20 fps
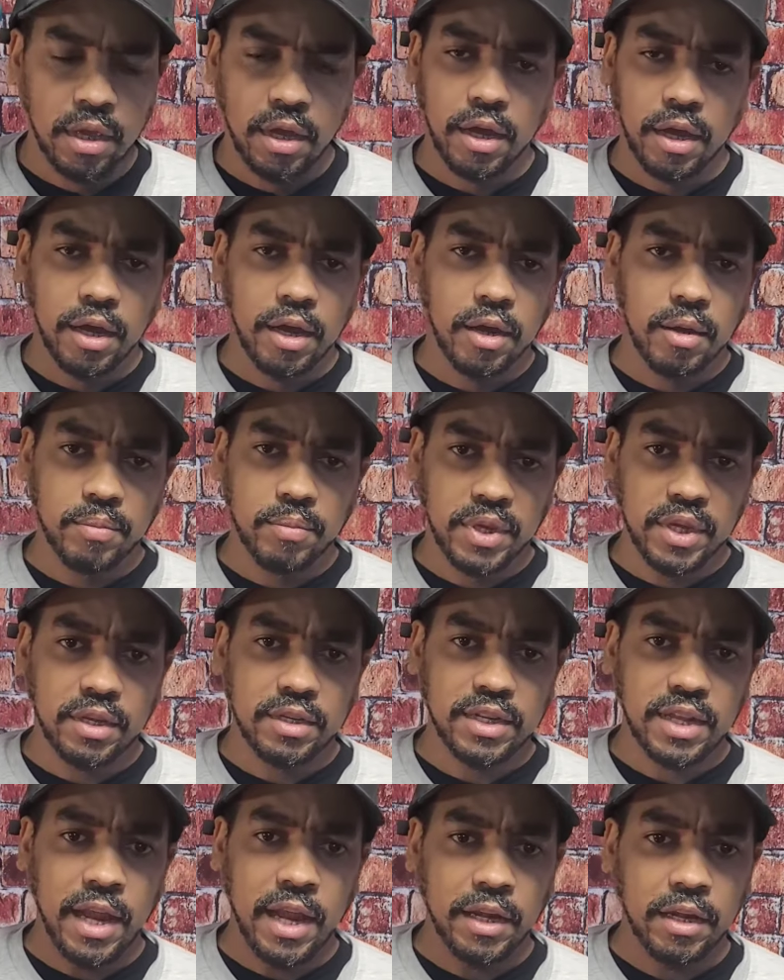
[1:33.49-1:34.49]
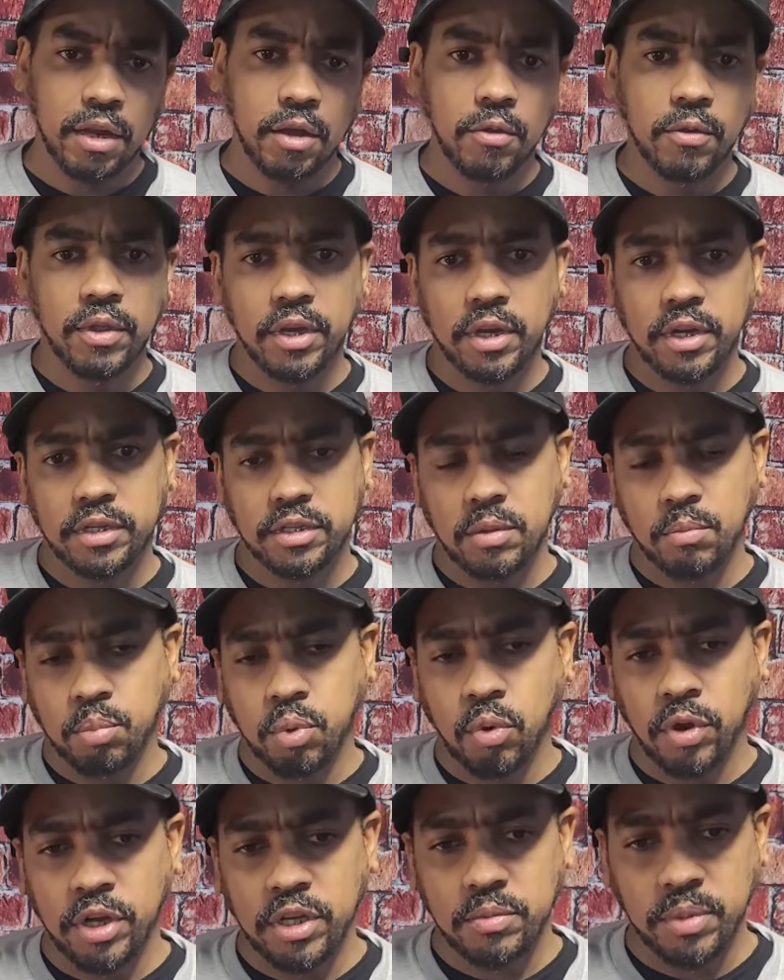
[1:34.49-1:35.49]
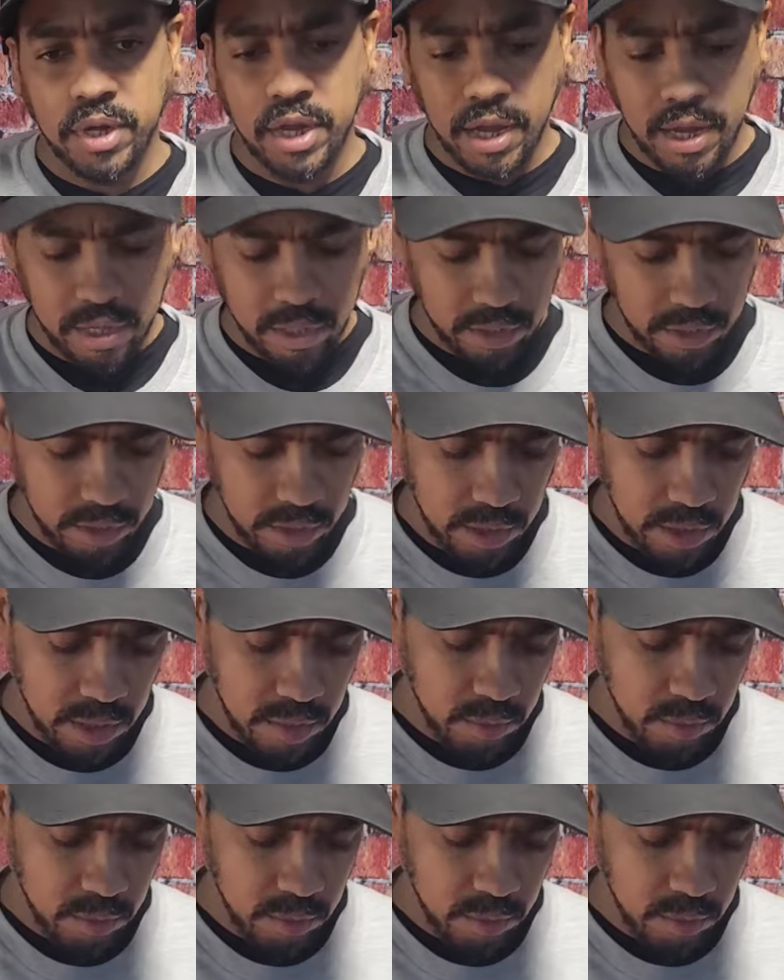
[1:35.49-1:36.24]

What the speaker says: because I know that it's importance behind it.